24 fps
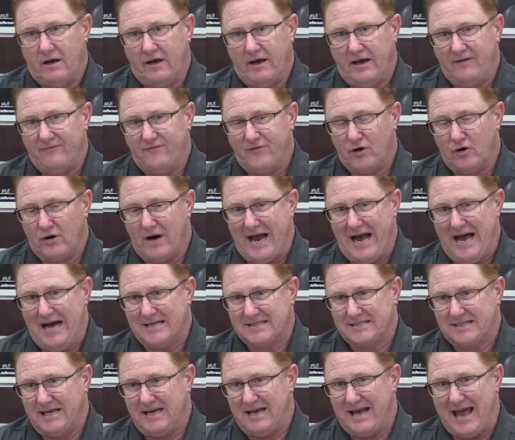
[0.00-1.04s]
If you're
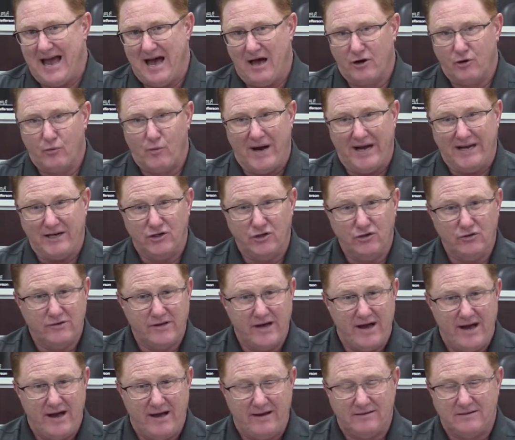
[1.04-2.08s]
asking, how do I do
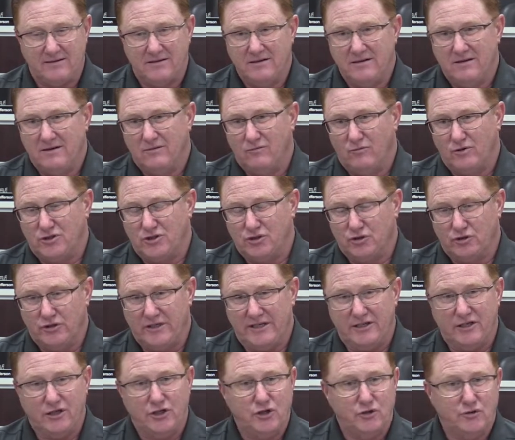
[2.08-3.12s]
that? What you'll
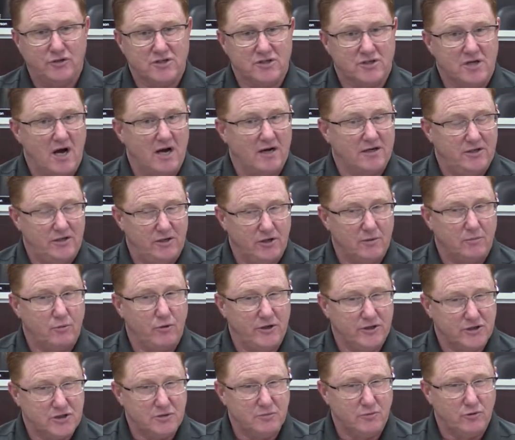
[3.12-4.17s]
need to do is talk to your
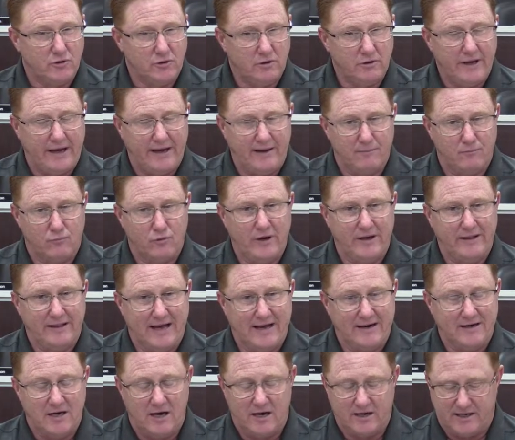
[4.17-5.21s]
principal and bring
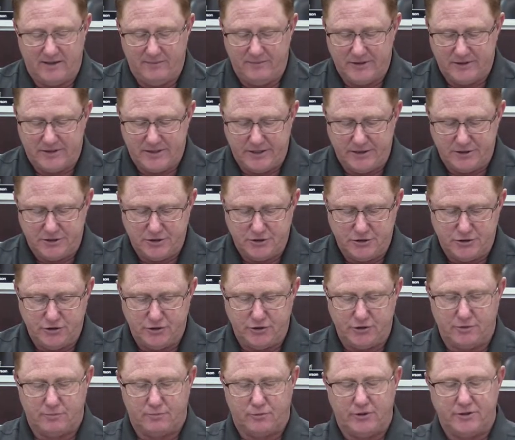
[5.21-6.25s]
that documentation to
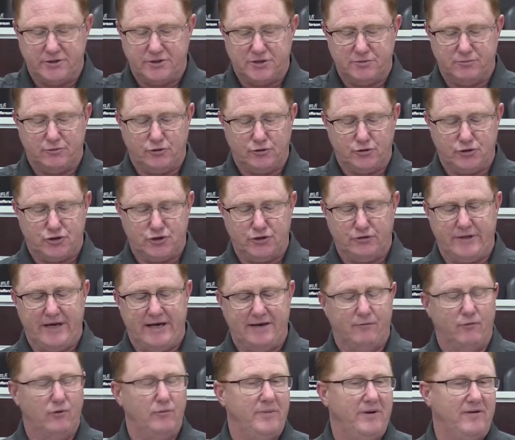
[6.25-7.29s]
your principal. So
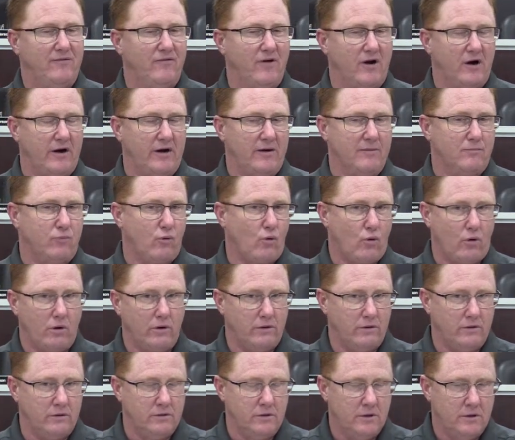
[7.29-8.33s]
that will be very
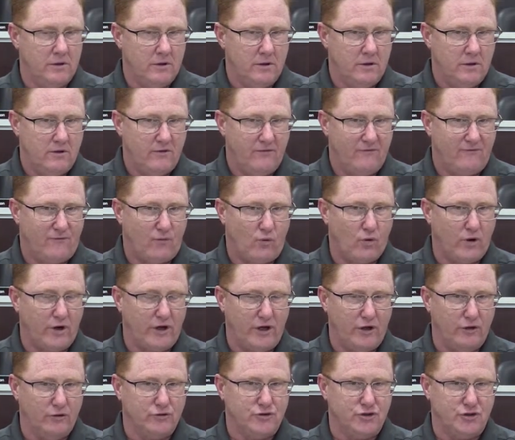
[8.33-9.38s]
important for
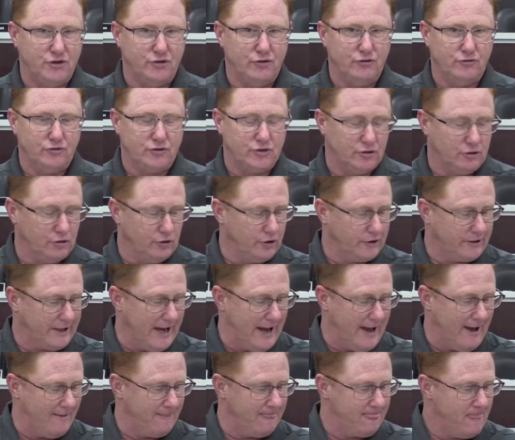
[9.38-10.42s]
you to look
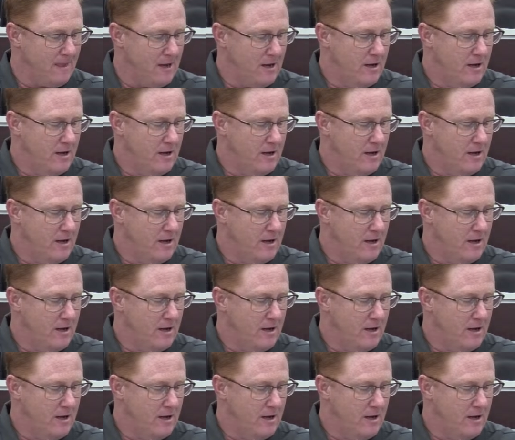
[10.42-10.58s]
at.